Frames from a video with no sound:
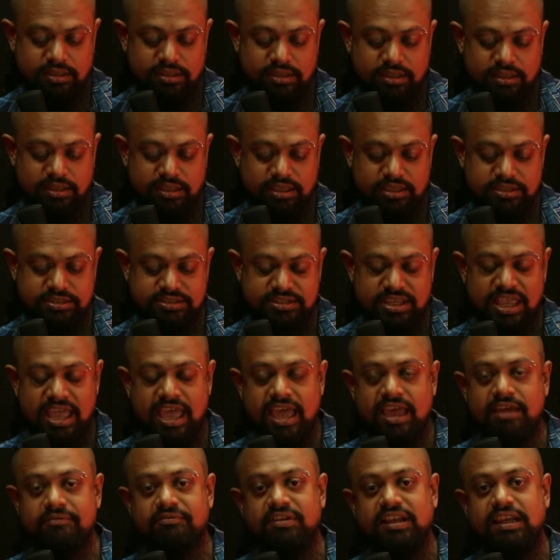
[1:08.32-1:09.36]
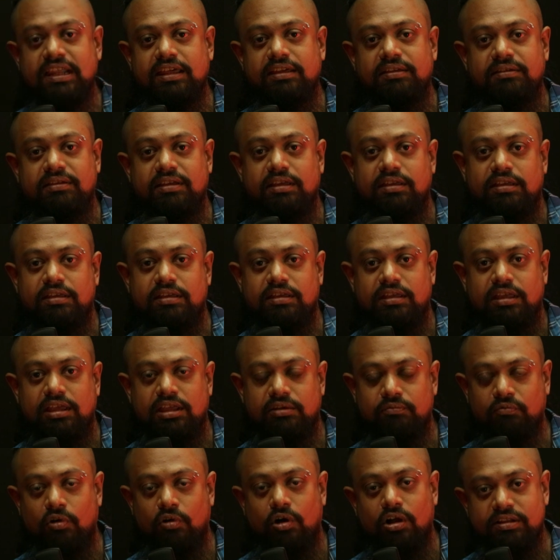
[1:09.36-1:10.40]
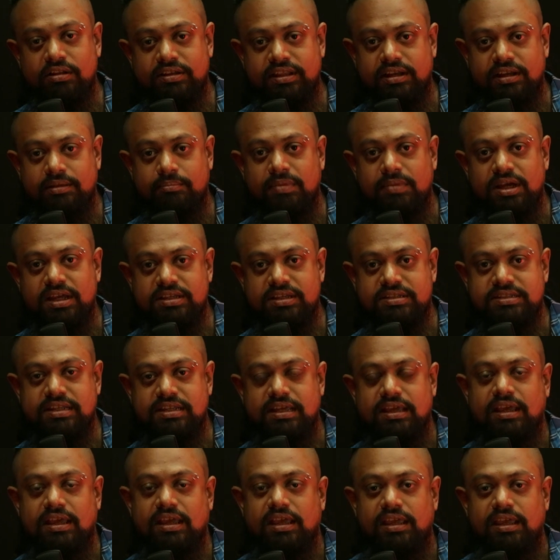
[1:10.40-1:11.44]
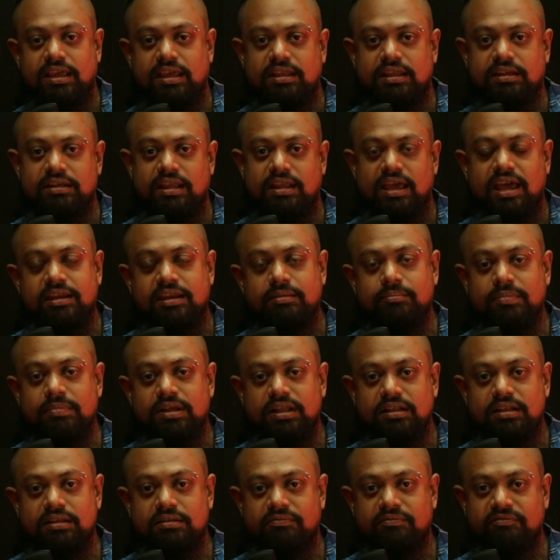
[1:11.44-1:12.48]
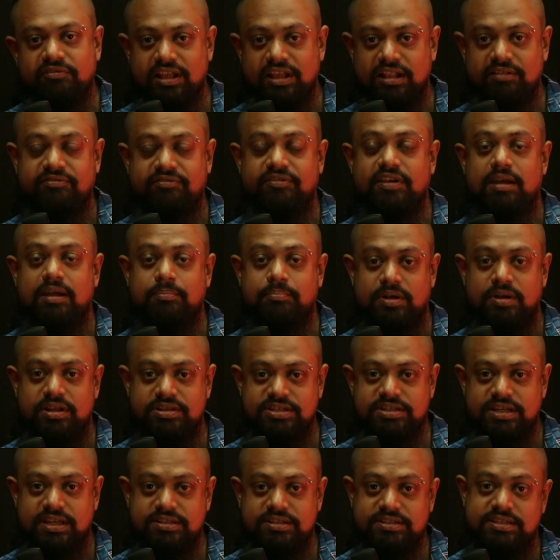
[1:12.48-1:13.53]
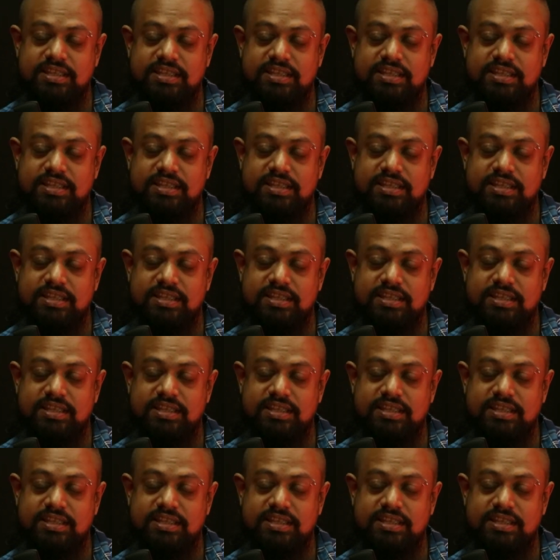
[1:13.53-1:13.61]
is heavily involved and immersed in animal welfare projects.